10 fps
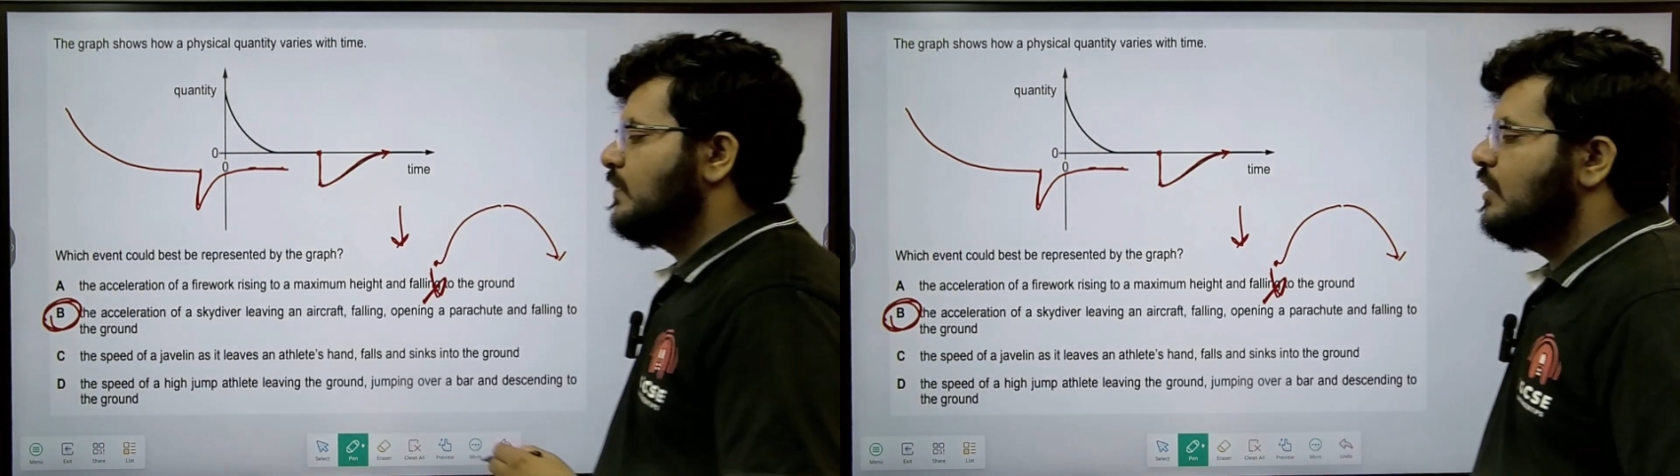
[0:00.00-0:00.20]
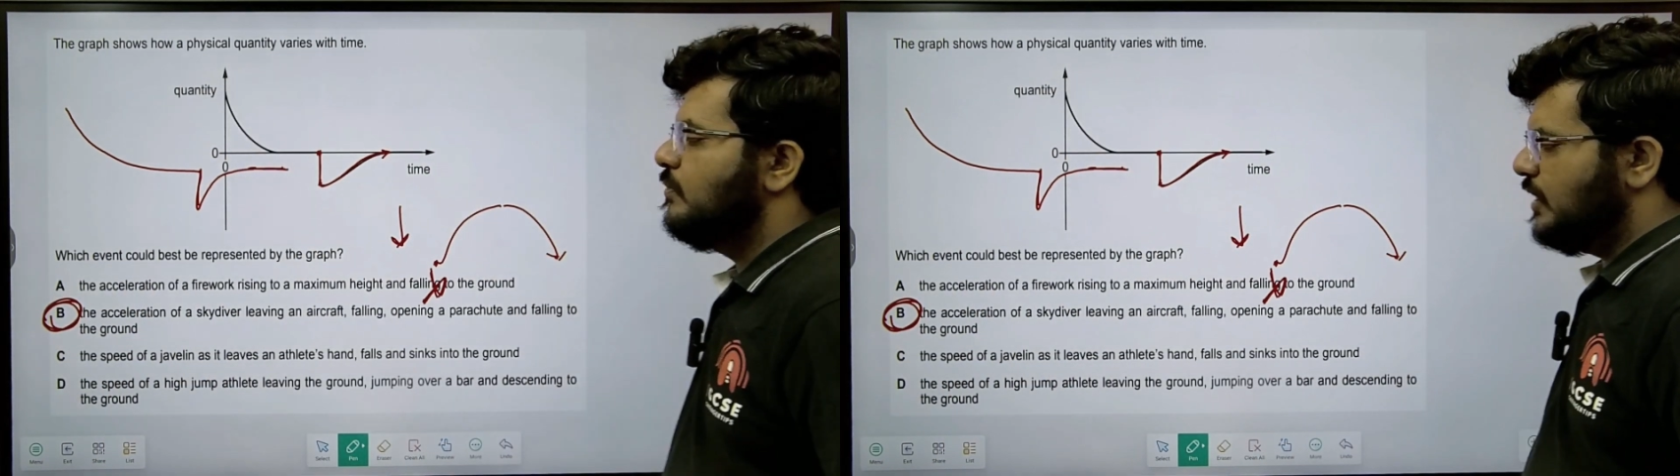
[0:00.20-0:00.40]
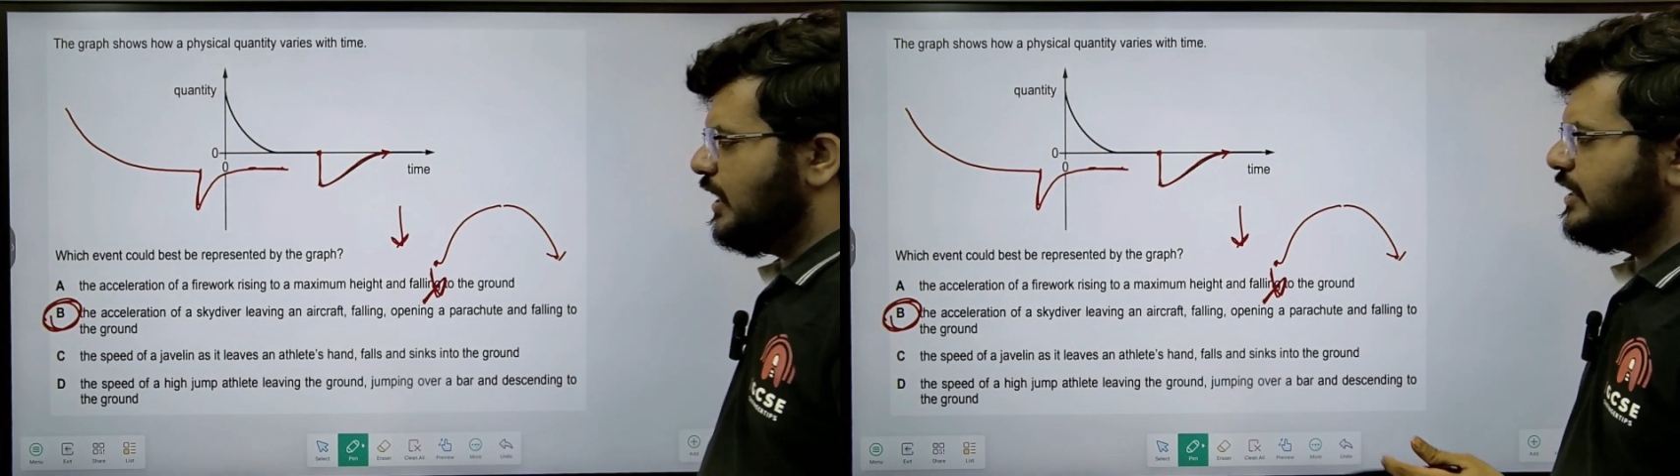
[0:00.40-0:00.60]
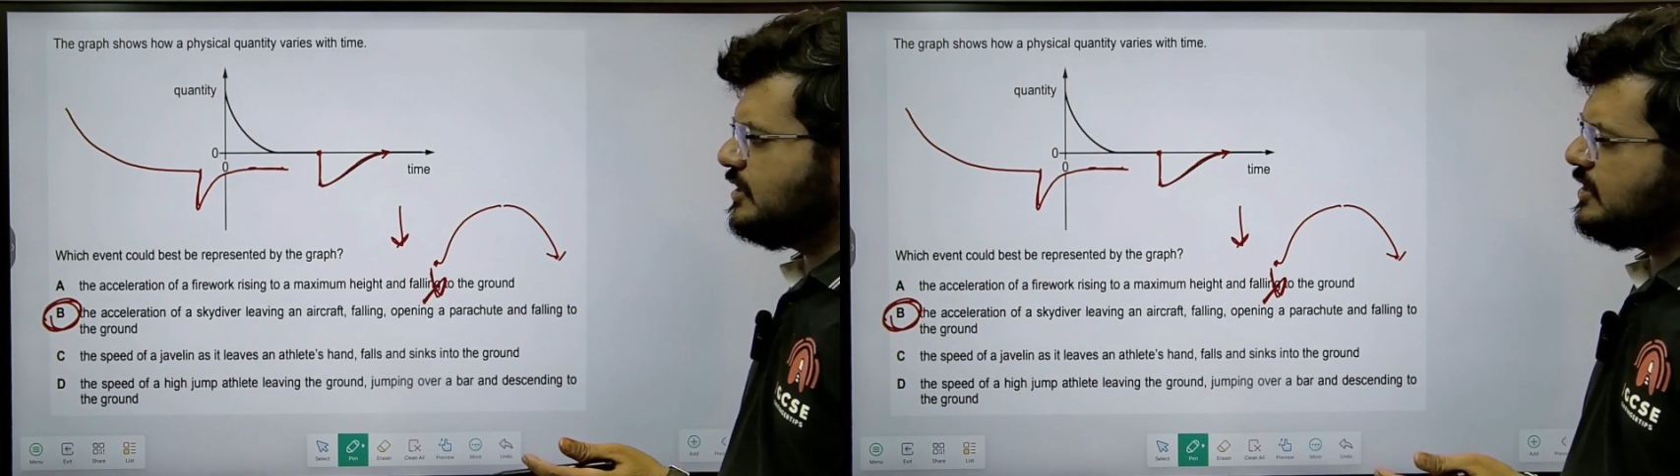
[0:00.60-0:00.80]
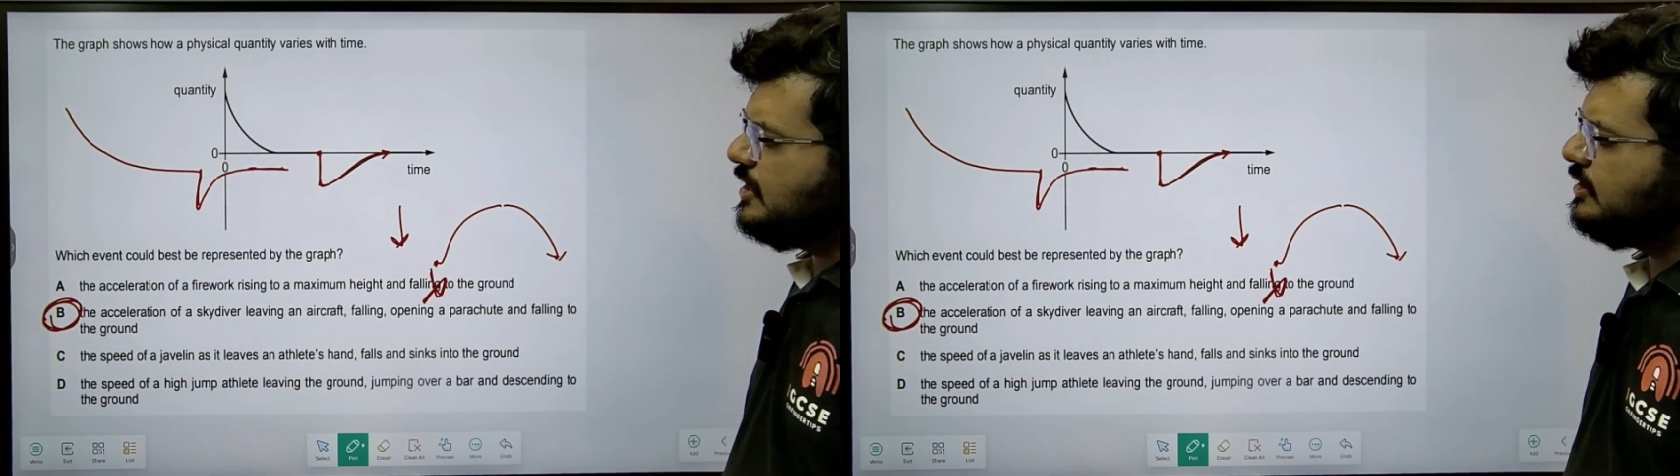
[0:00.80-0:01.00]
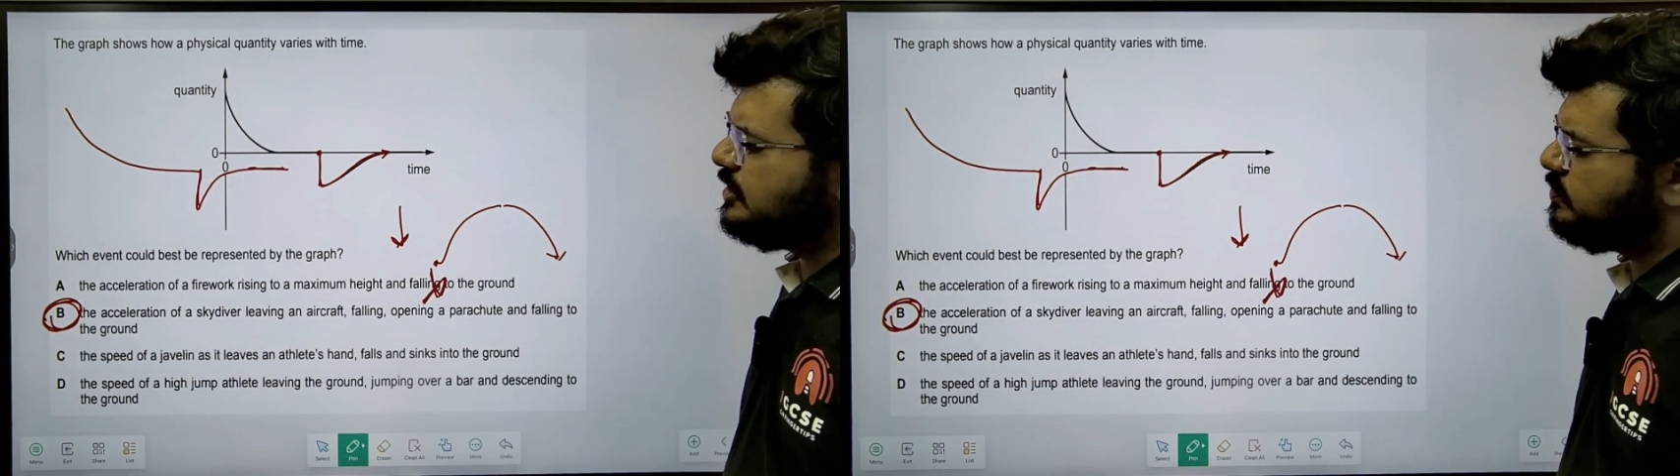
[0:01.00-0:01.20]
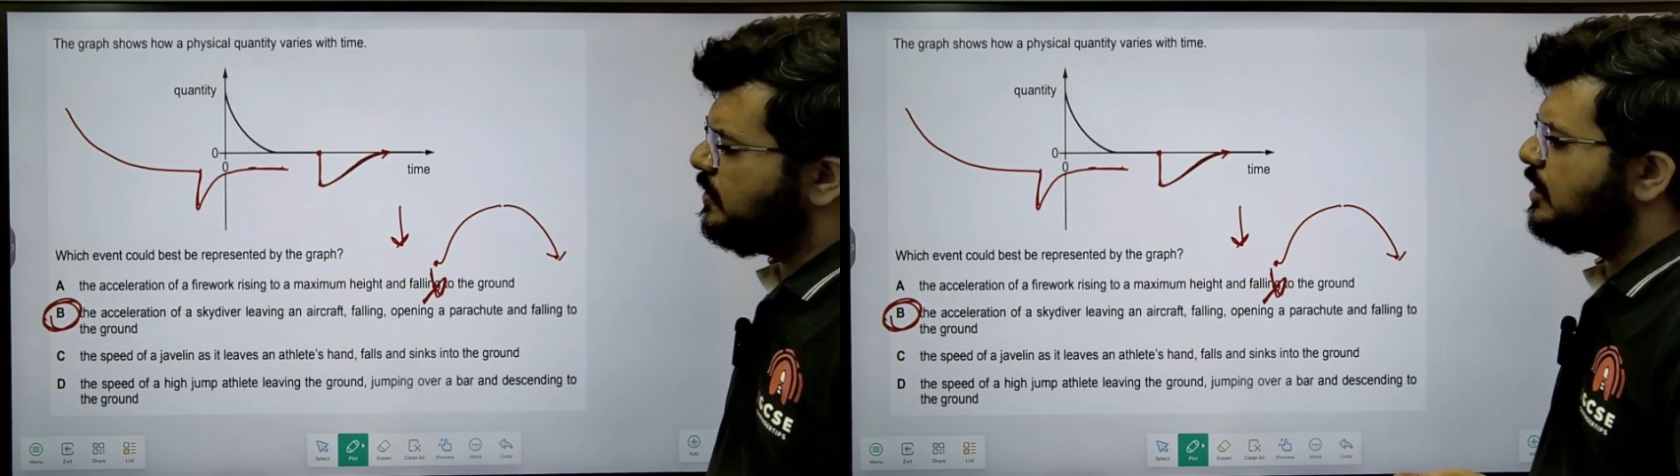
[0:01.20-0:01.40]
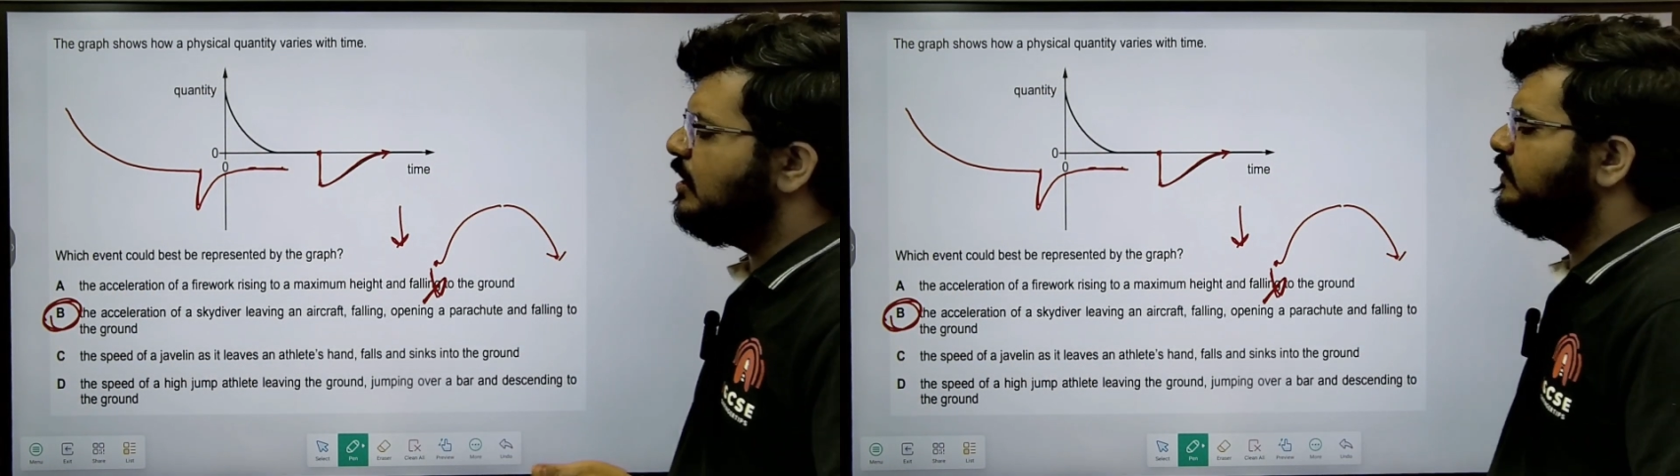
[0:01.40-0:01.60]
But let's see the speed
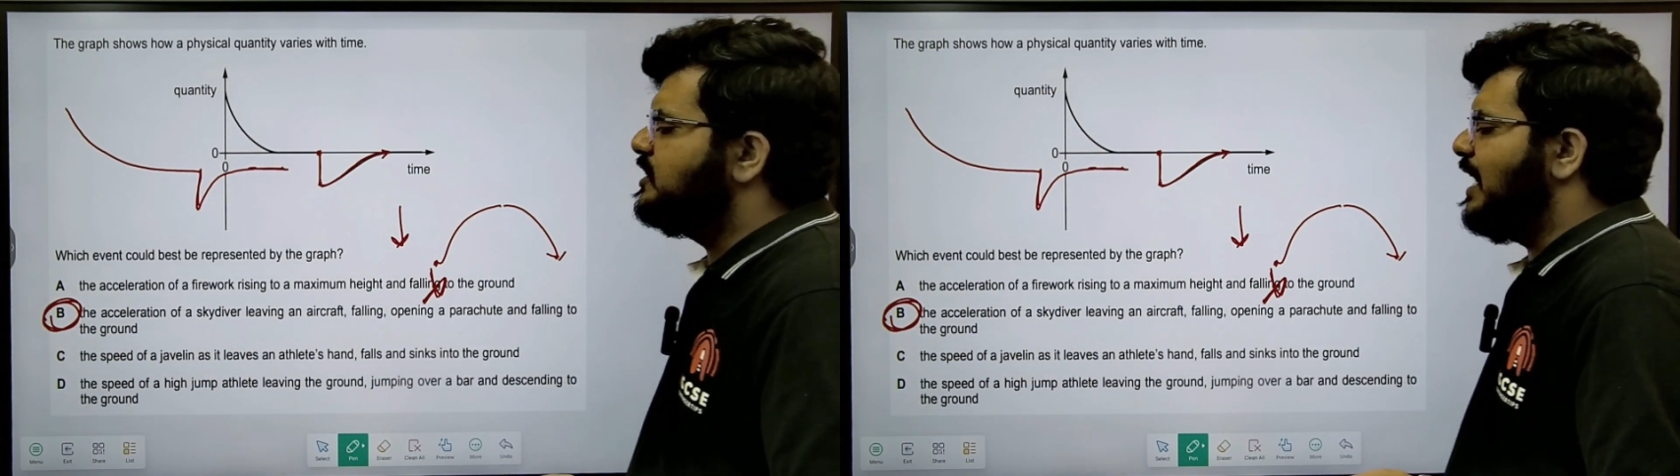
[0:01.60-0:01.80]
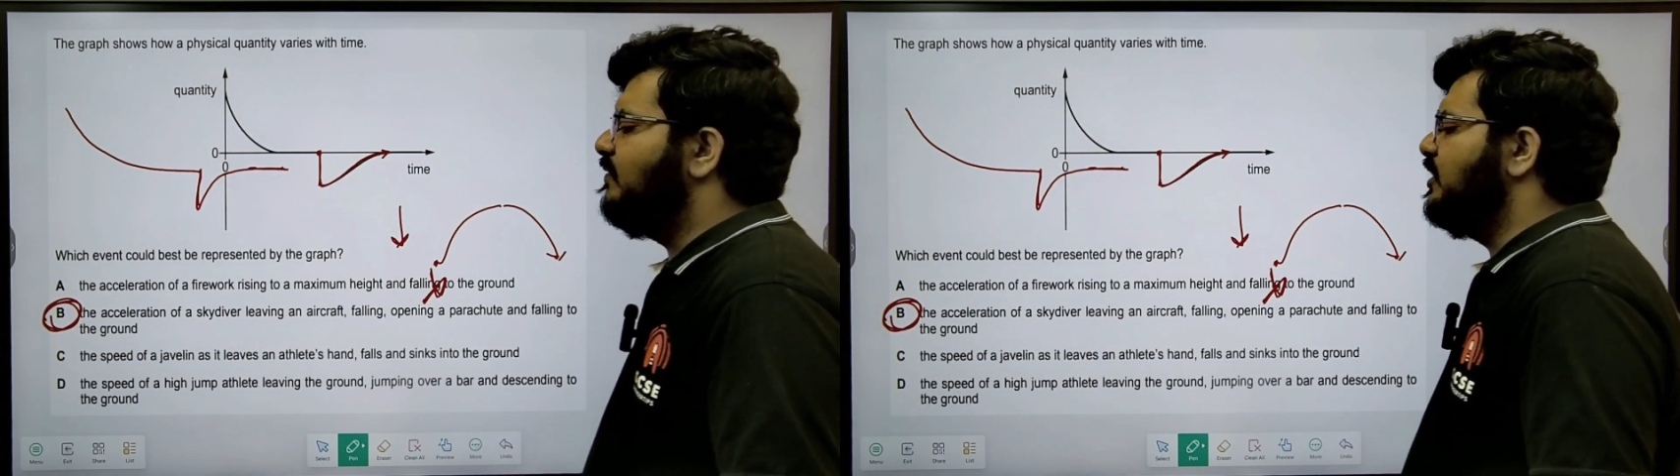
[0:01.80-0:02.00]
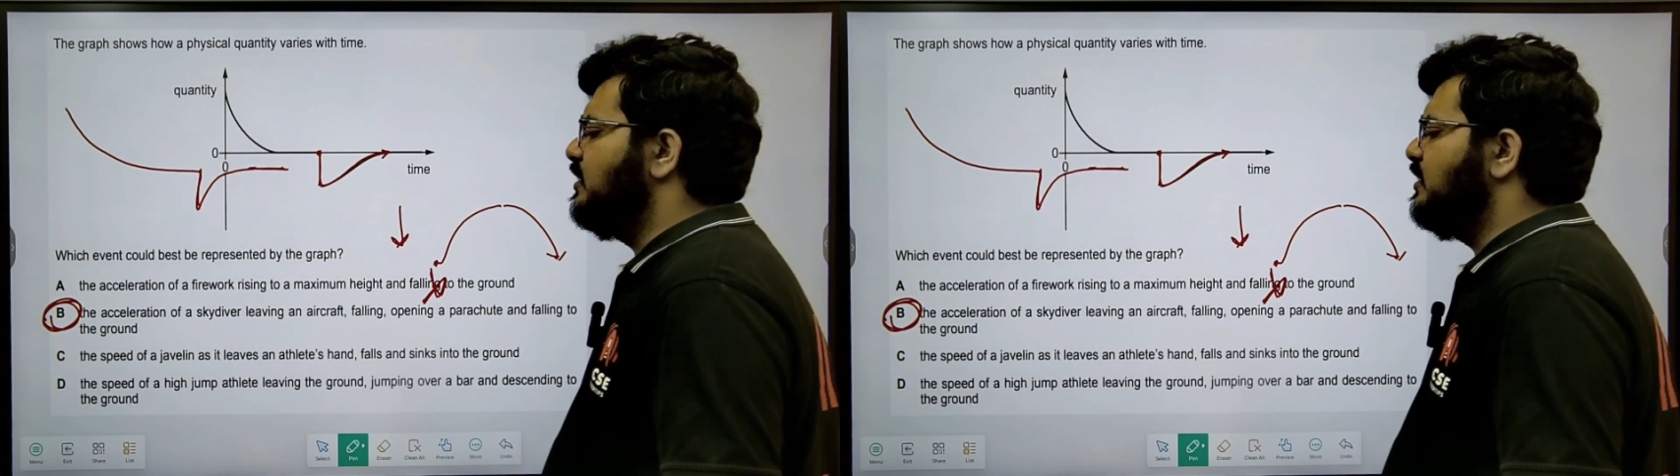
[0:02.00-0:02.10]
of javelin